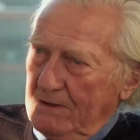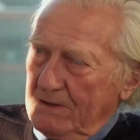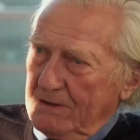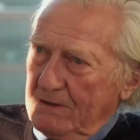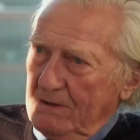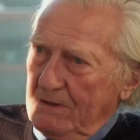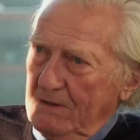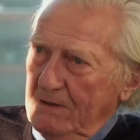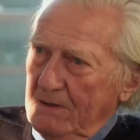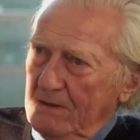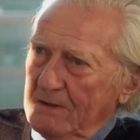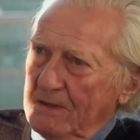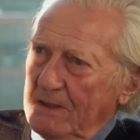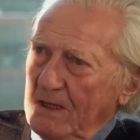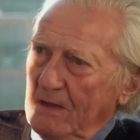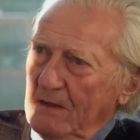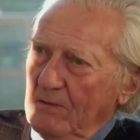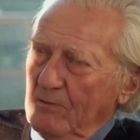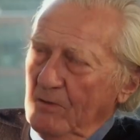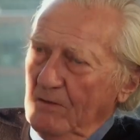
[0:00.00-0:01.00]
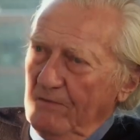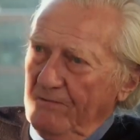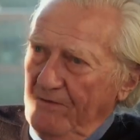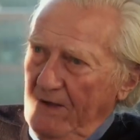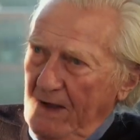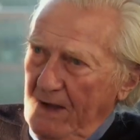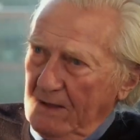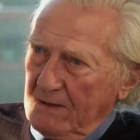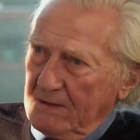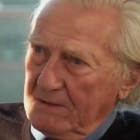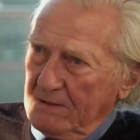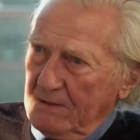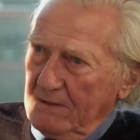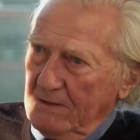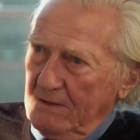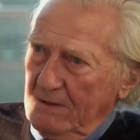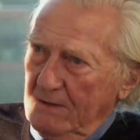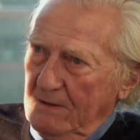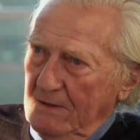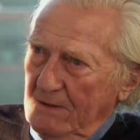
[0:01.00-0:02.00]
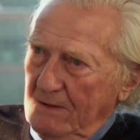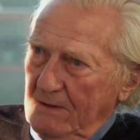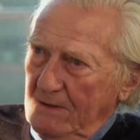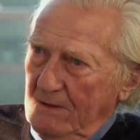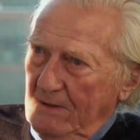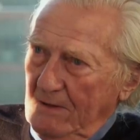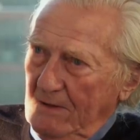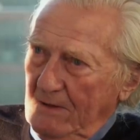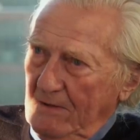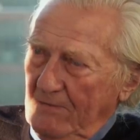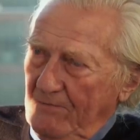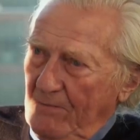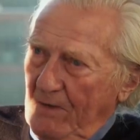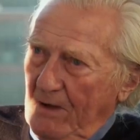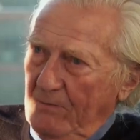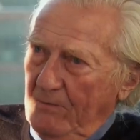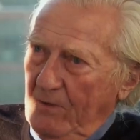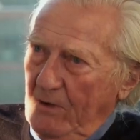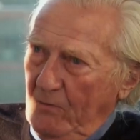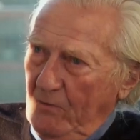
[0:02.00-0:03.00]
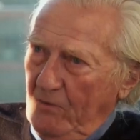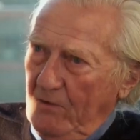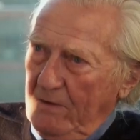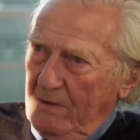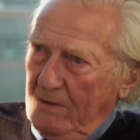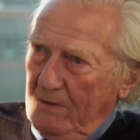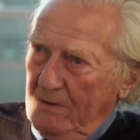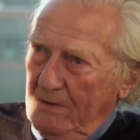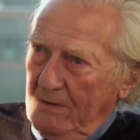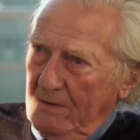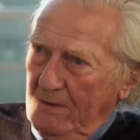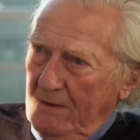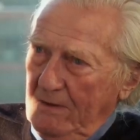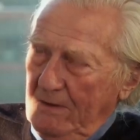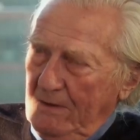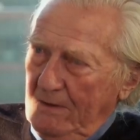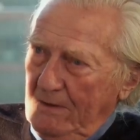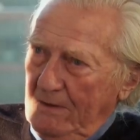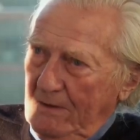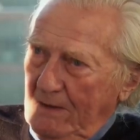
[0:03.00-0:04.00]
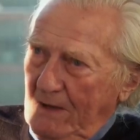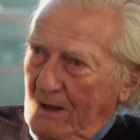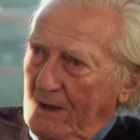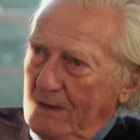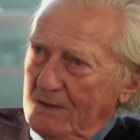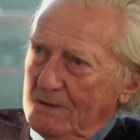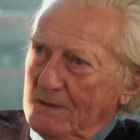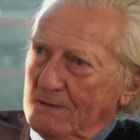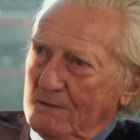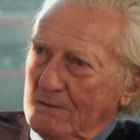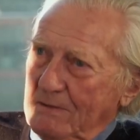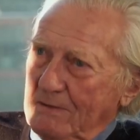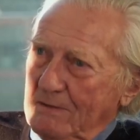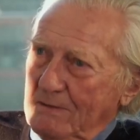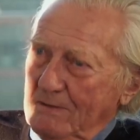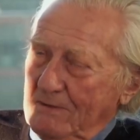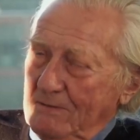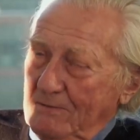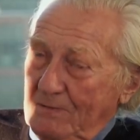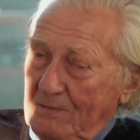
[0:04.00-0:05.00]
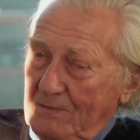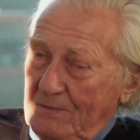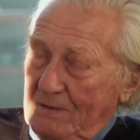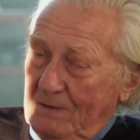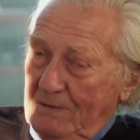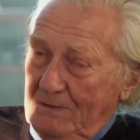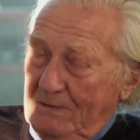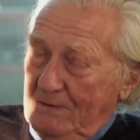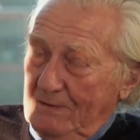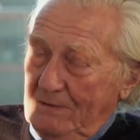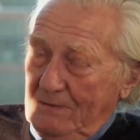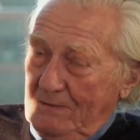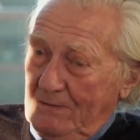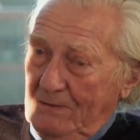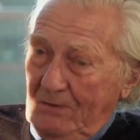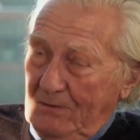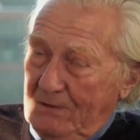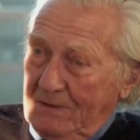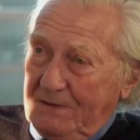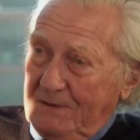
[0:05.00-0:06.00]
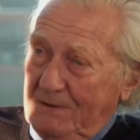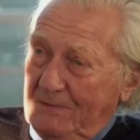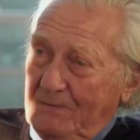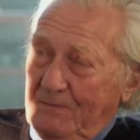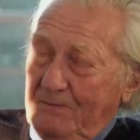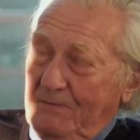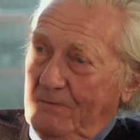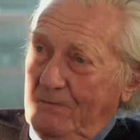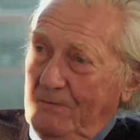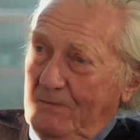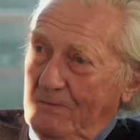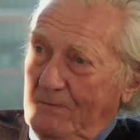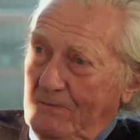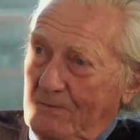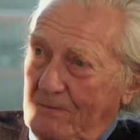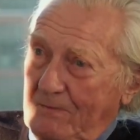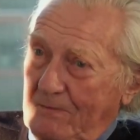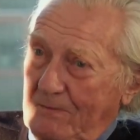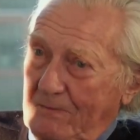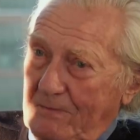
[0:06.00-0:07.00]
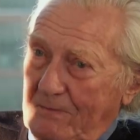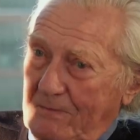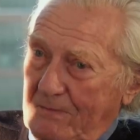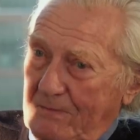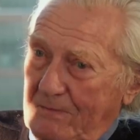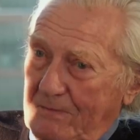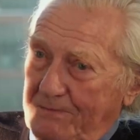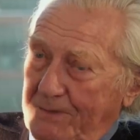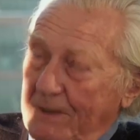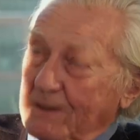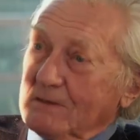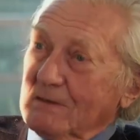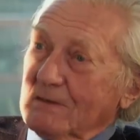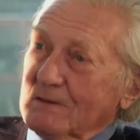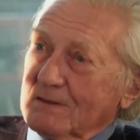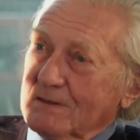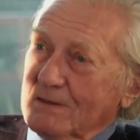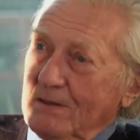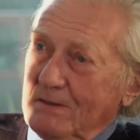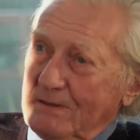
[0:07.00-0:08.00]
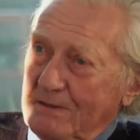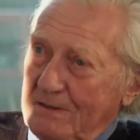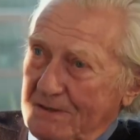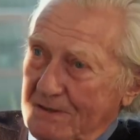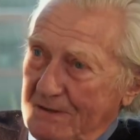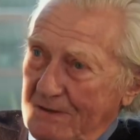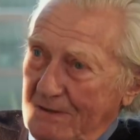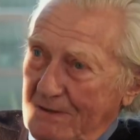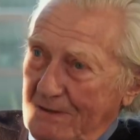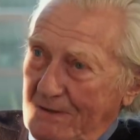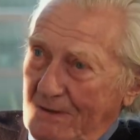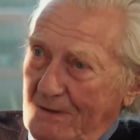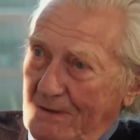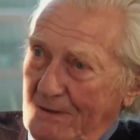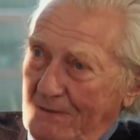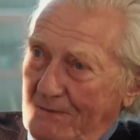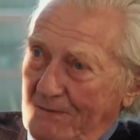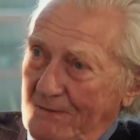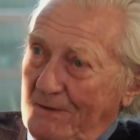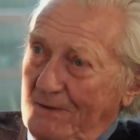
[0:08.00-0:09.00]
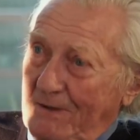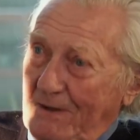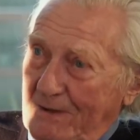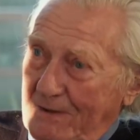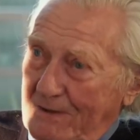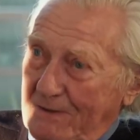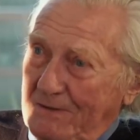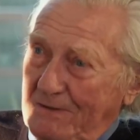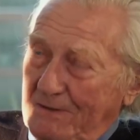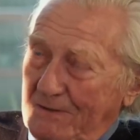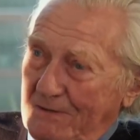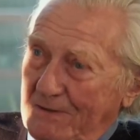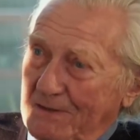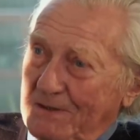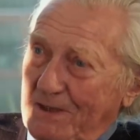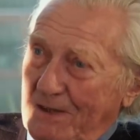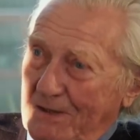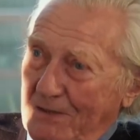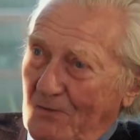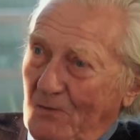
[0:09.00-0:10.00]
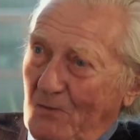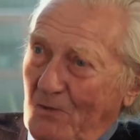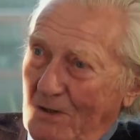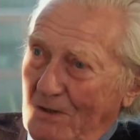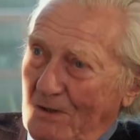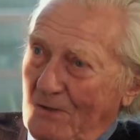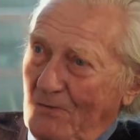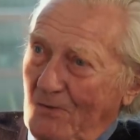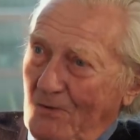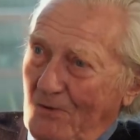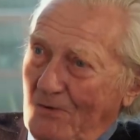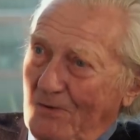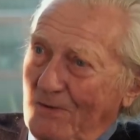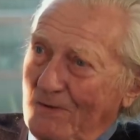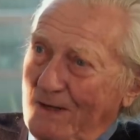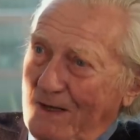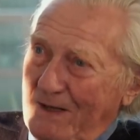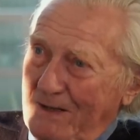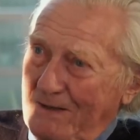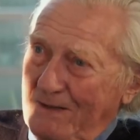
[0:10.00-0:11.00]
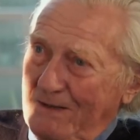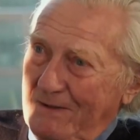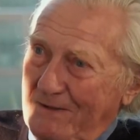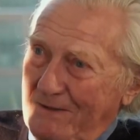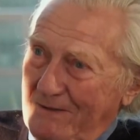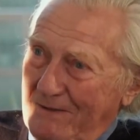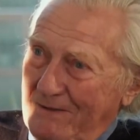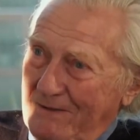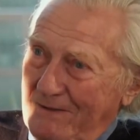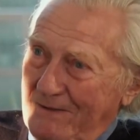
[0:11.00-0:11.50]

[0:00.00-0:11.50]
is an indelible fact of my memory. I looked at Piccadilly Circus the night the Second World War ended.